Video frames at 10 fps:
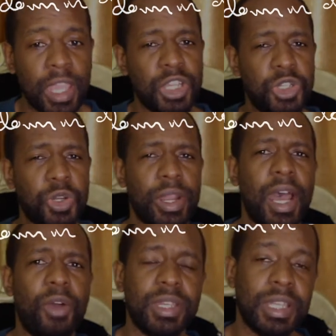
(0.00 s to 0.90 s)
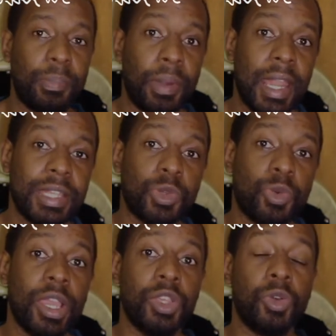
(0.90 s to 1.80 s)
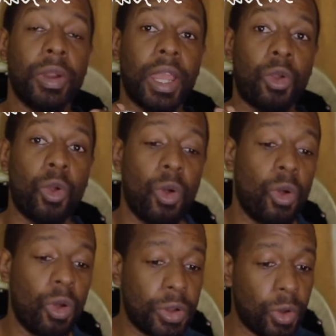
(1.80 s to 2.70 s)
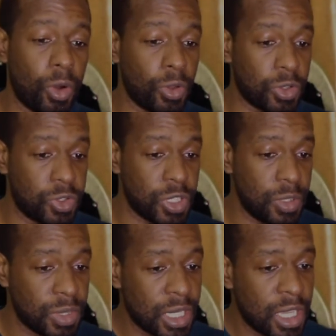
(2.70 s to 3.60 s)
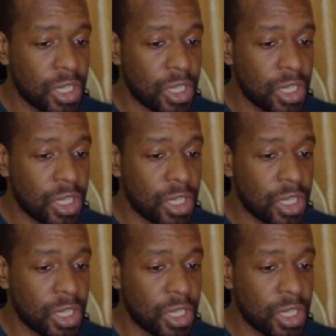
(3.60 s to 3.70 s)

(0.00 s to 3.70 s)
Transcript: A journal is a place where you record all your dreams.